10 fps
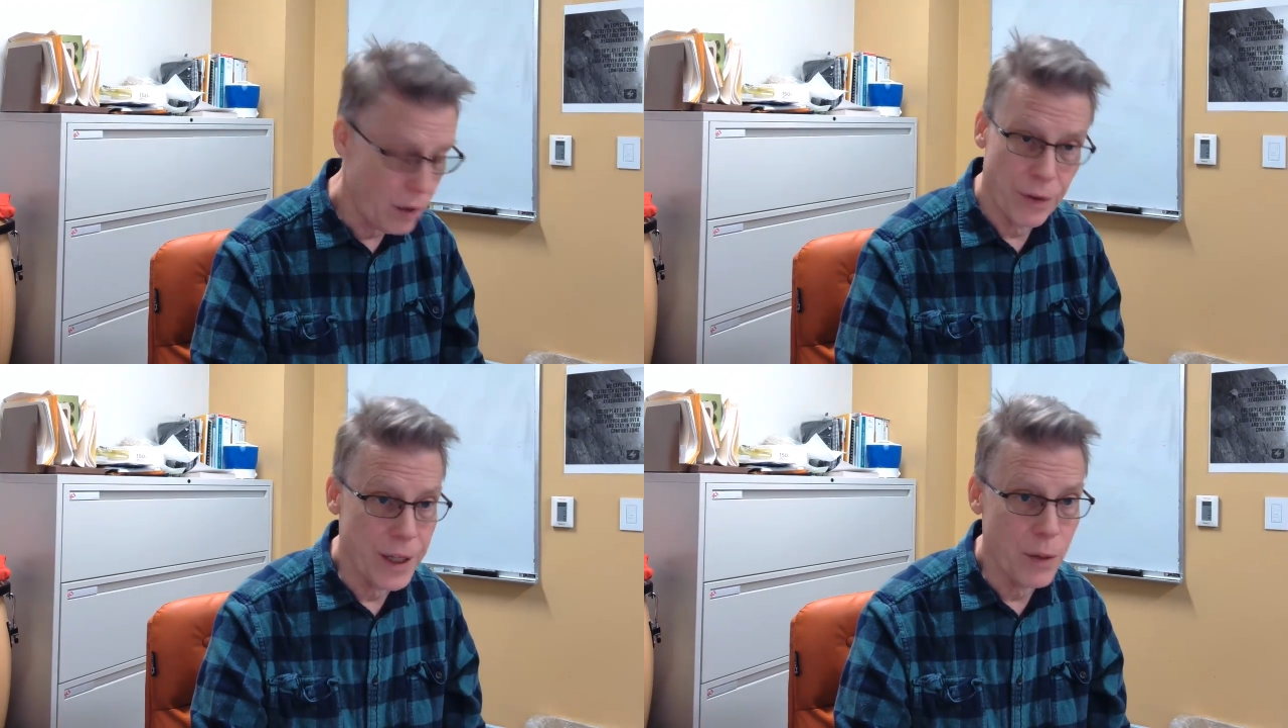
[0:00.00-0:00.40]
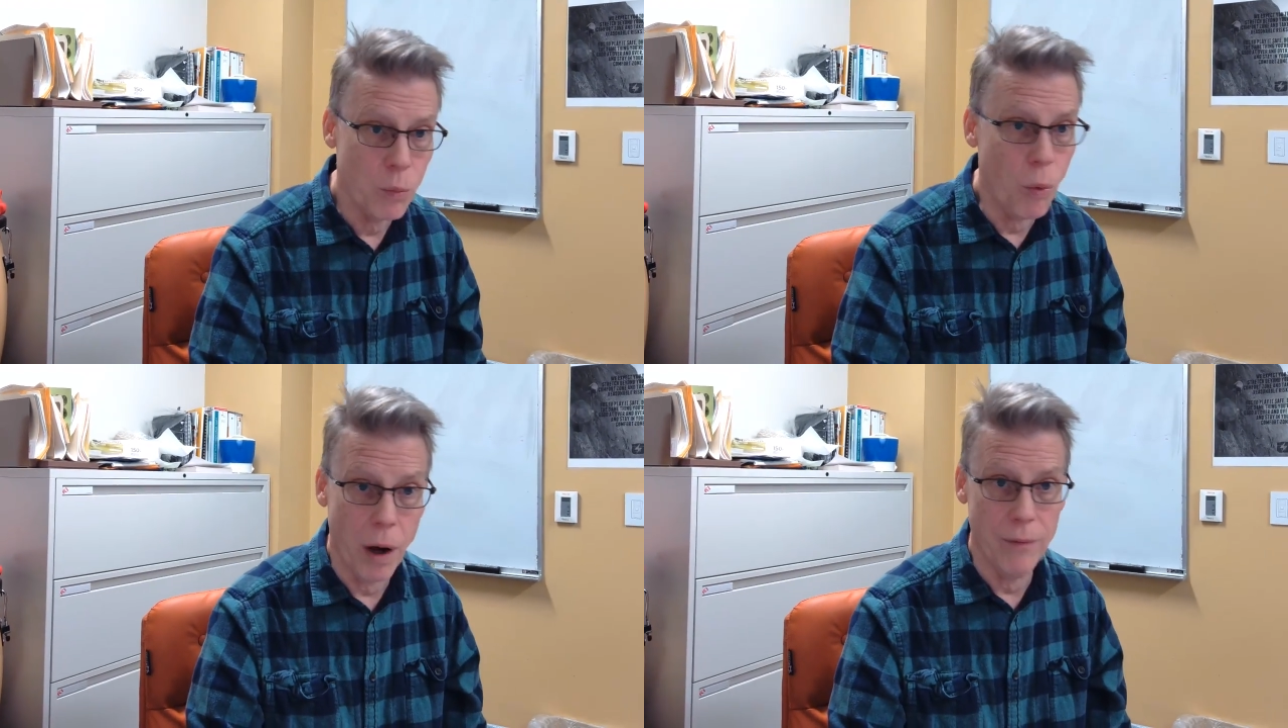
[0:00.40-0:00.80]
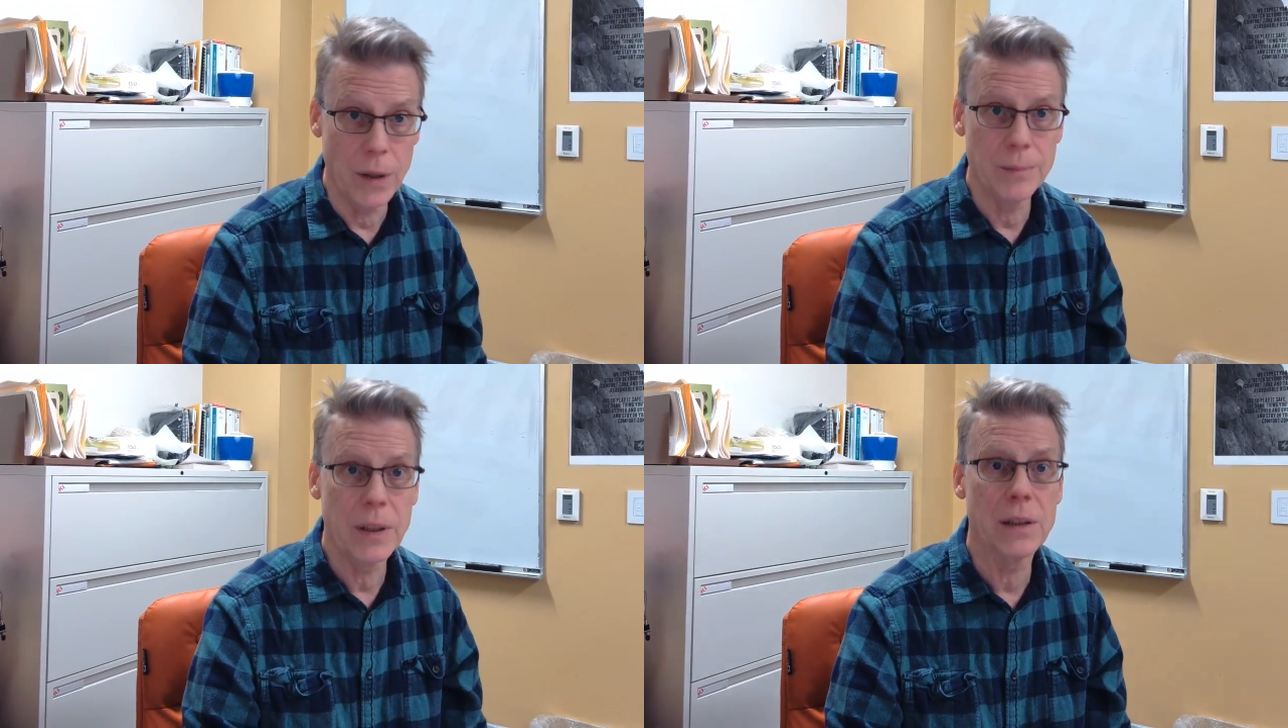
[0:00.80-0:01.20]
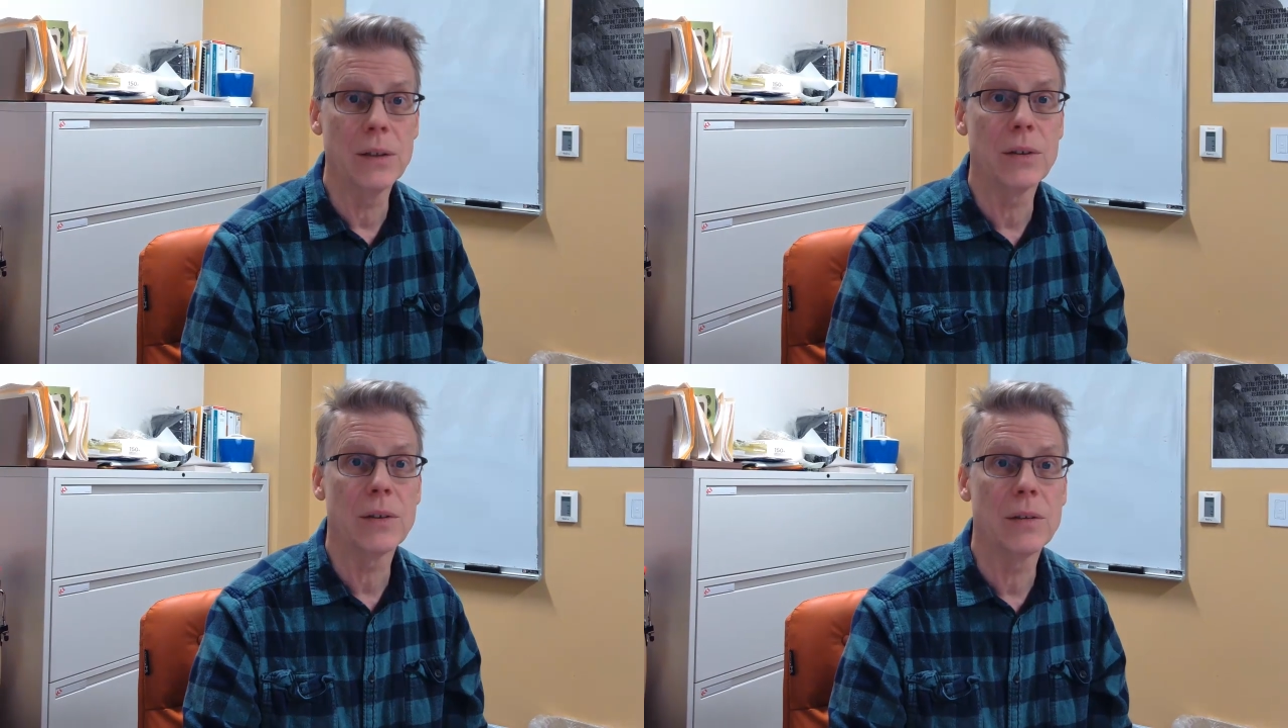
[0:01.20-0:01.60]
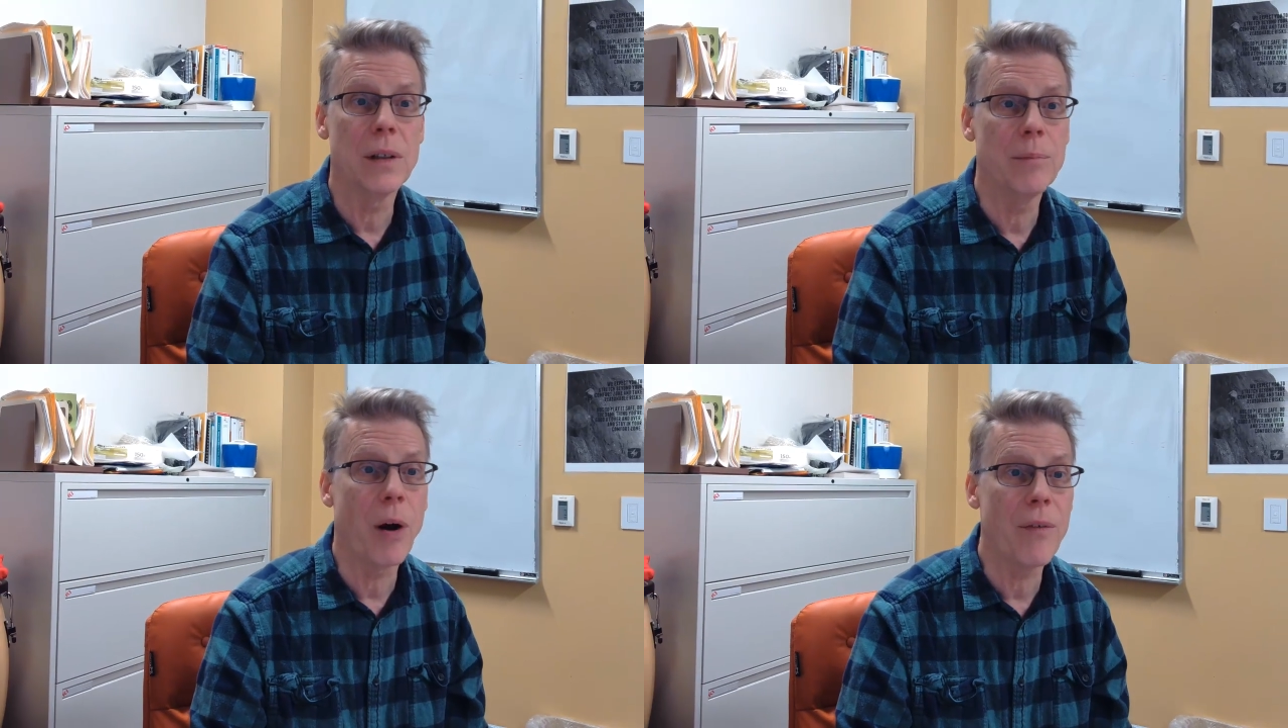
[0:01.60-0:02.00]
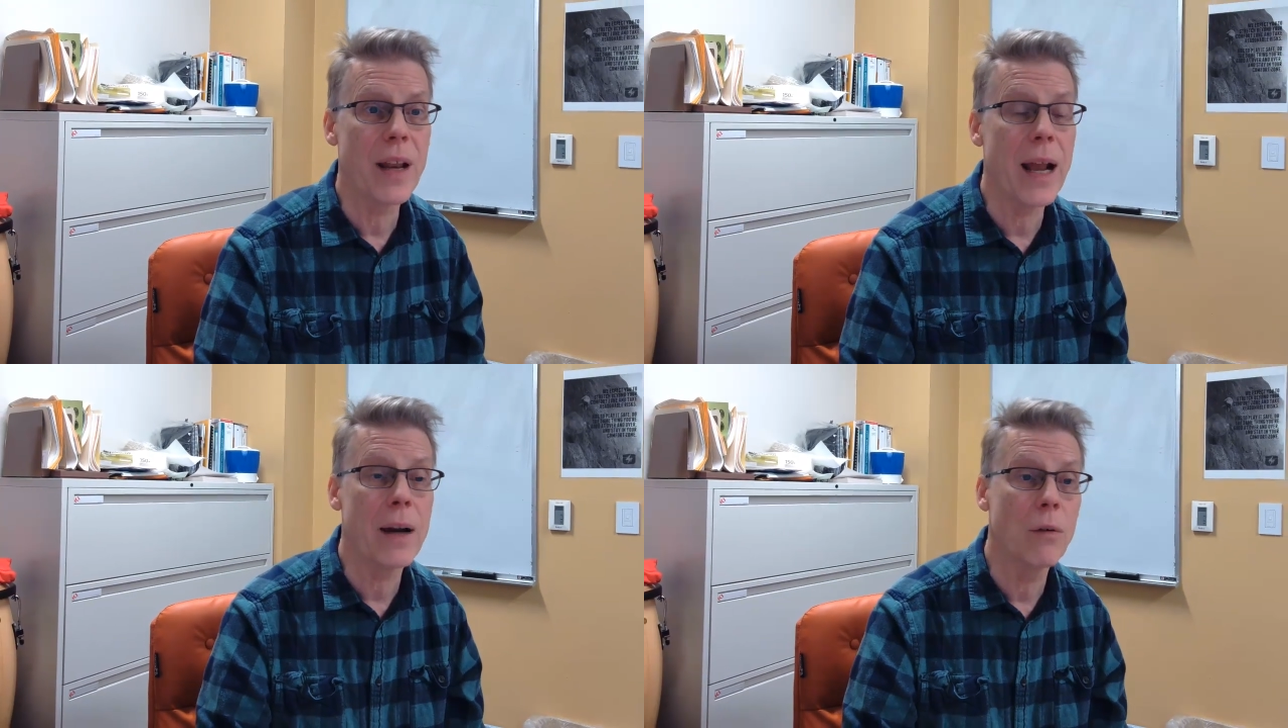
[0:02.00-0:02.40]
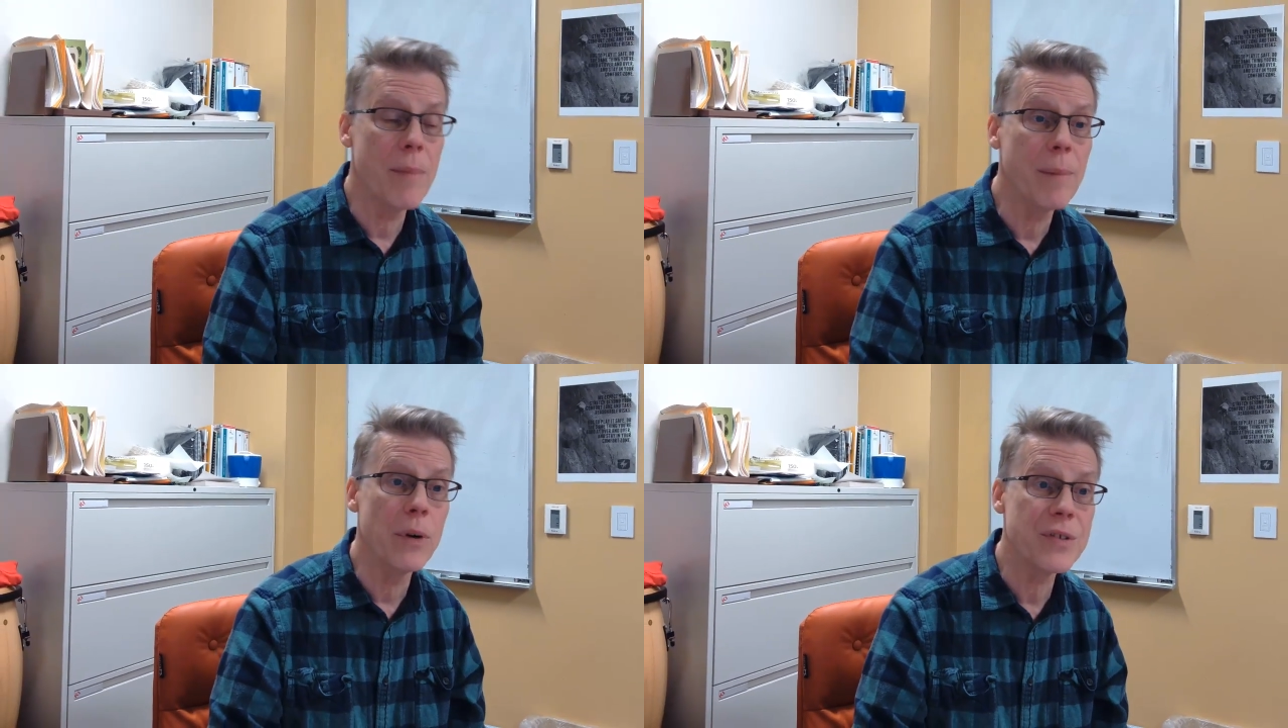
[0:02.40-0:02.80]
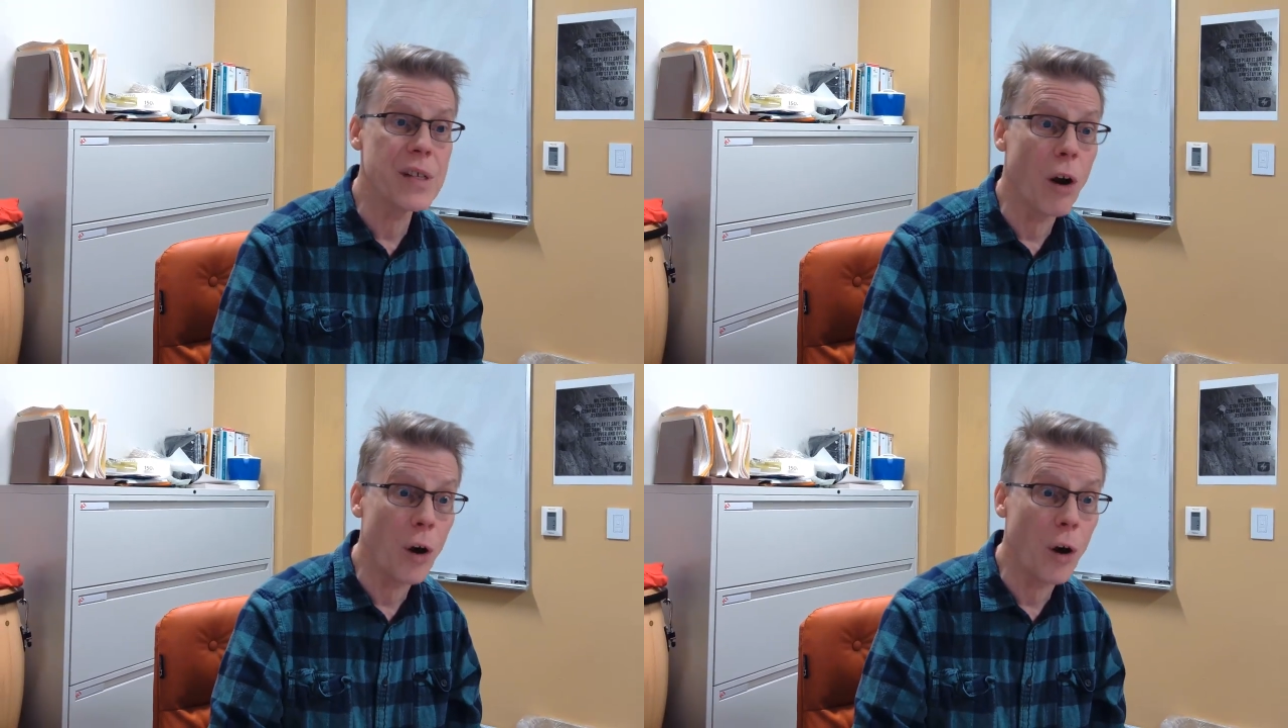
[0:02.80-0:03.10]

I only need one of them because the part that I don't remember is the